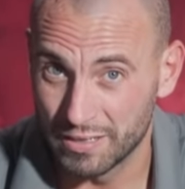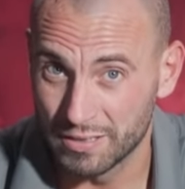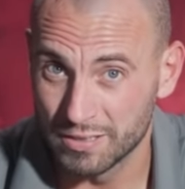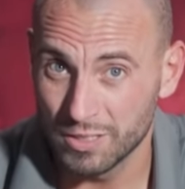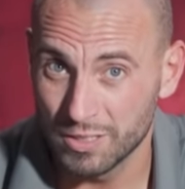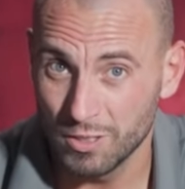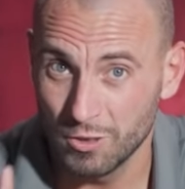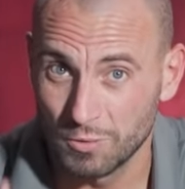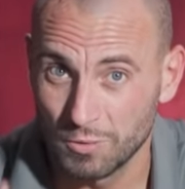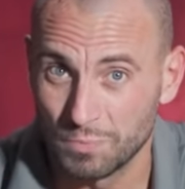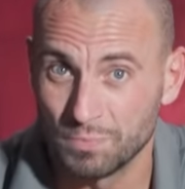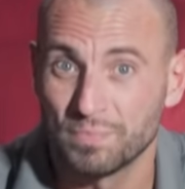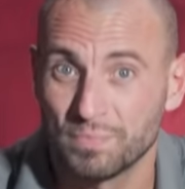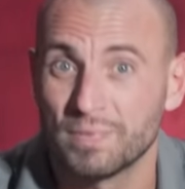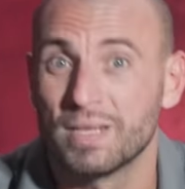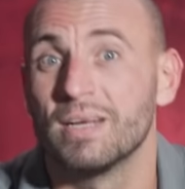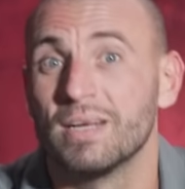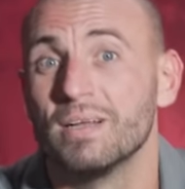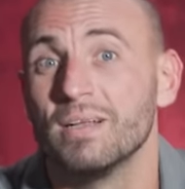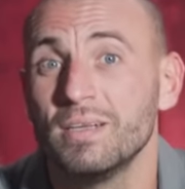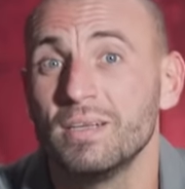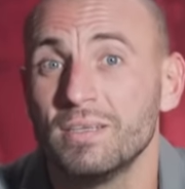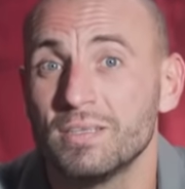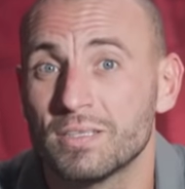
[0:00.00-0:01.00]
So
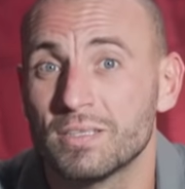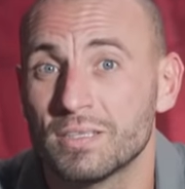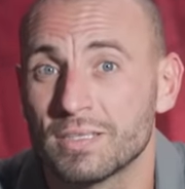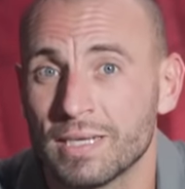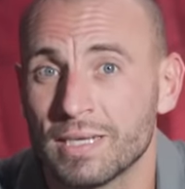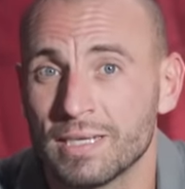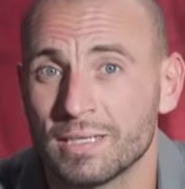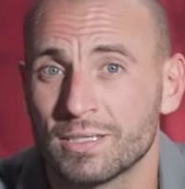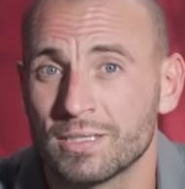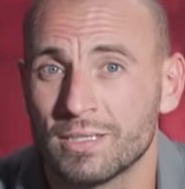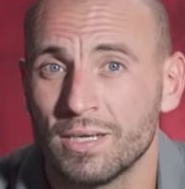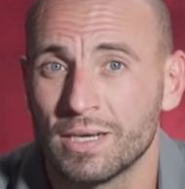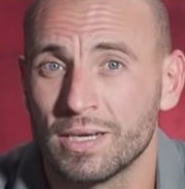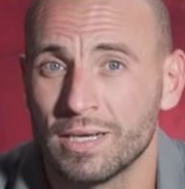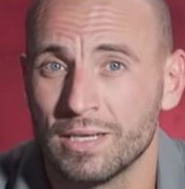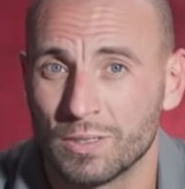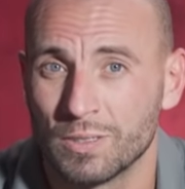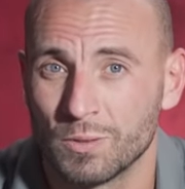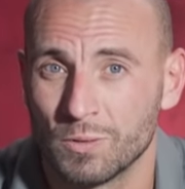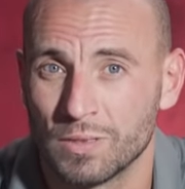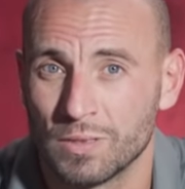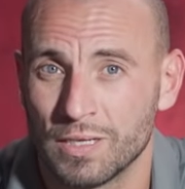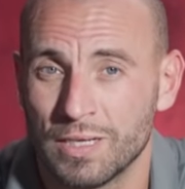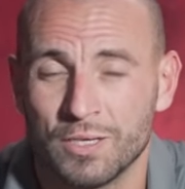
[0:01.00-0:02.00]
let's get stuck
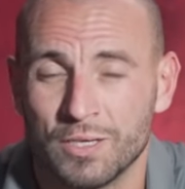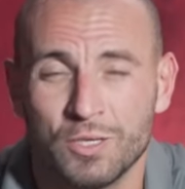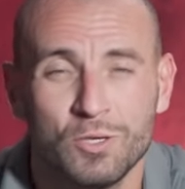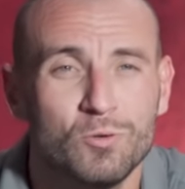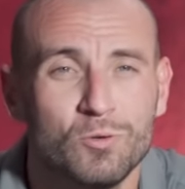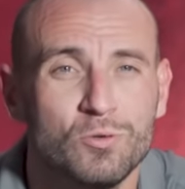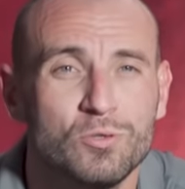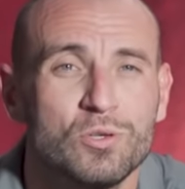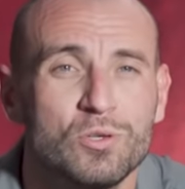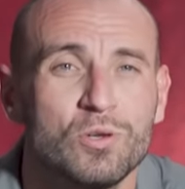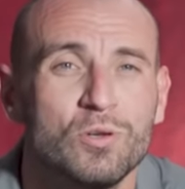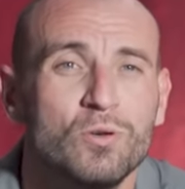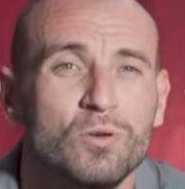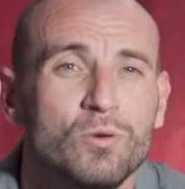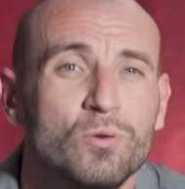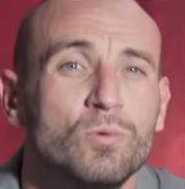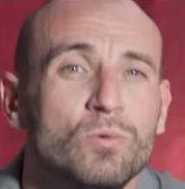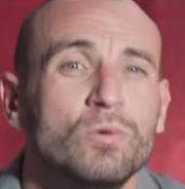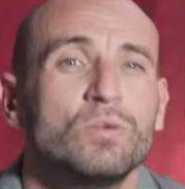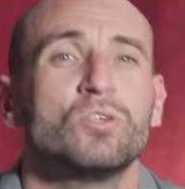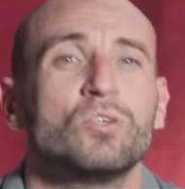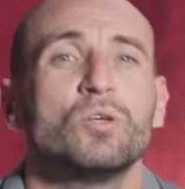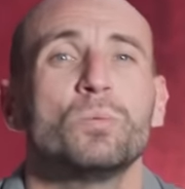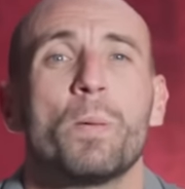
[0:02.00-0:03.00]
into it and use your
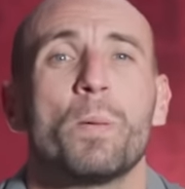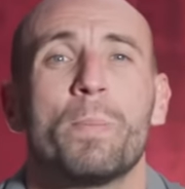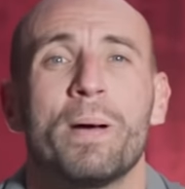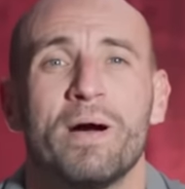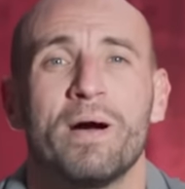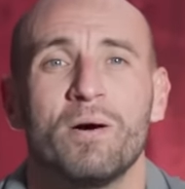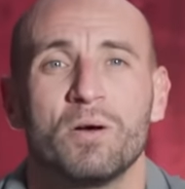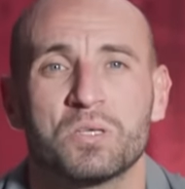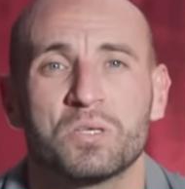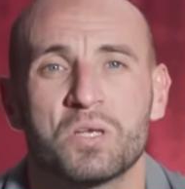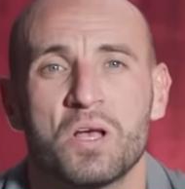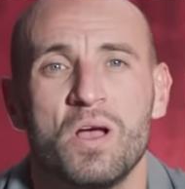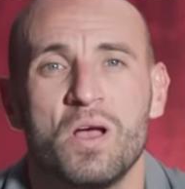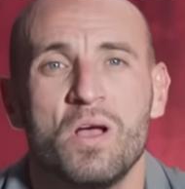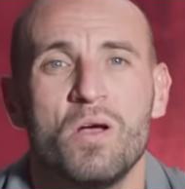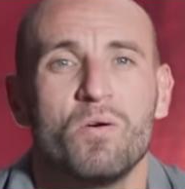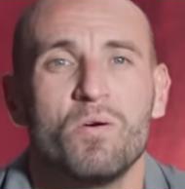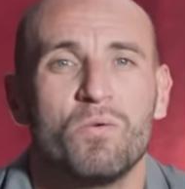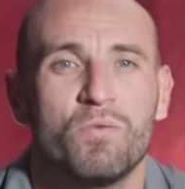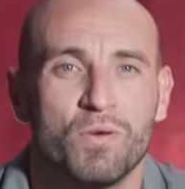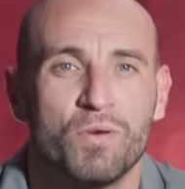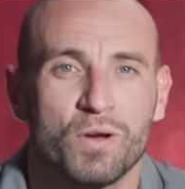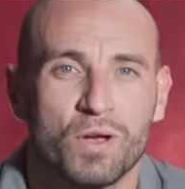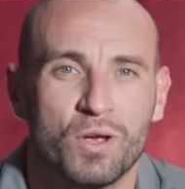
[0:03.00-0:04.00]
new superpowers
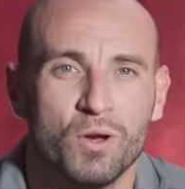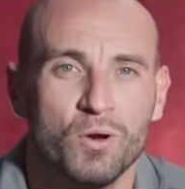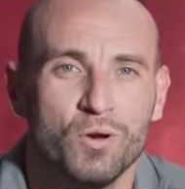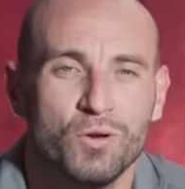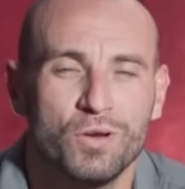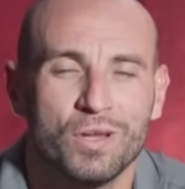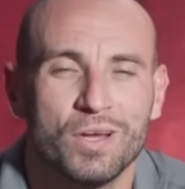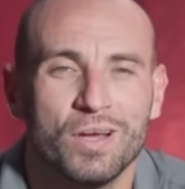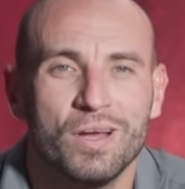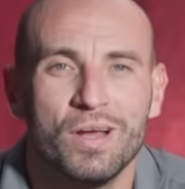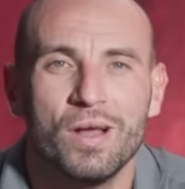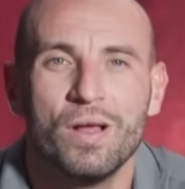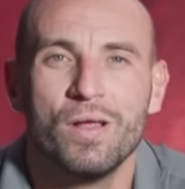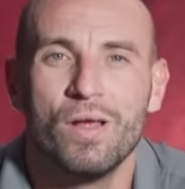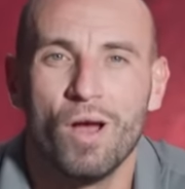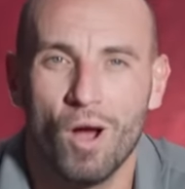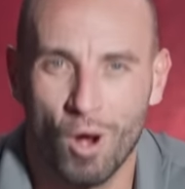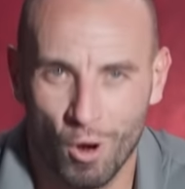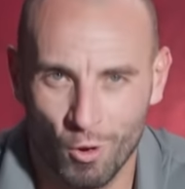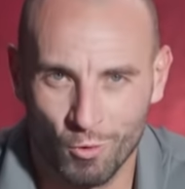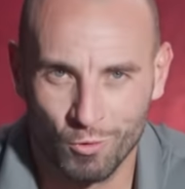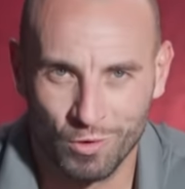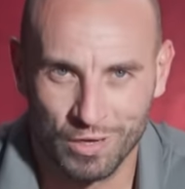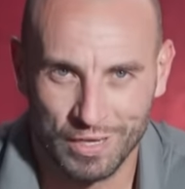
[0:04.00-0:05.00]
for good
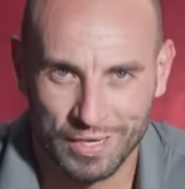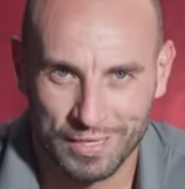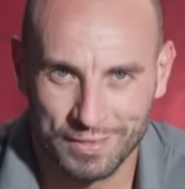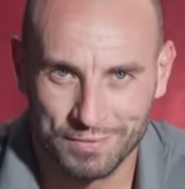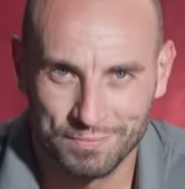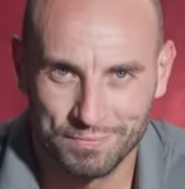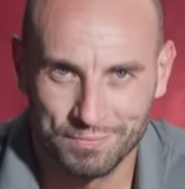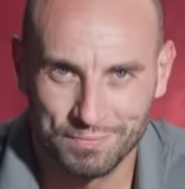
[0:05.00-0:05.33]
only.